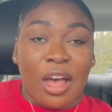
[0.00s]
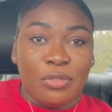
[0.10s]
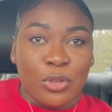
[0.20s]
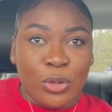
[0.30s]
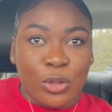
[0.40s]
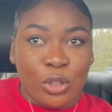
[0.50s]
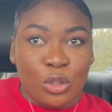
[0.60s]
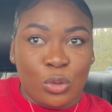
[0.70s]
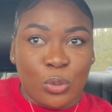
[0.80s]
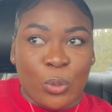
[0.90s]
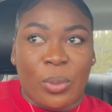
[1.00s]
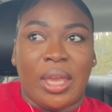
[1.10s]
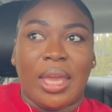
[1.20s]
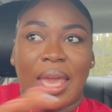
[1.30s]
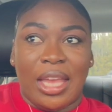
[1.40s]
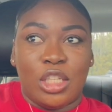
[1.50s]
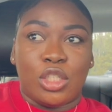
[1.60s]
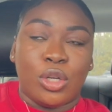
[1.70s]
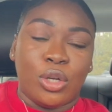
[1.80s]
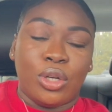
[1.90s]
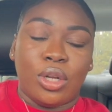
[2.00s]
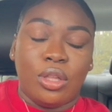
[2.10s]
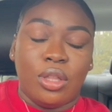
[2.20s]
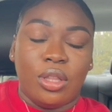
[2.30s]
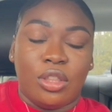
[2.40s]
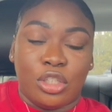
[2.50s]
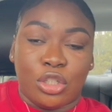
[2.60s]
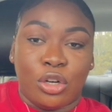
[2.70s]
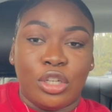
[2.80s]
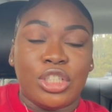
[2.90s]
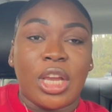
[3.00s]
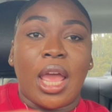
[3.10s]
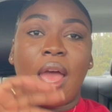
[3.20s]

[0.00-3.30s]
After the Yurumein entered the church,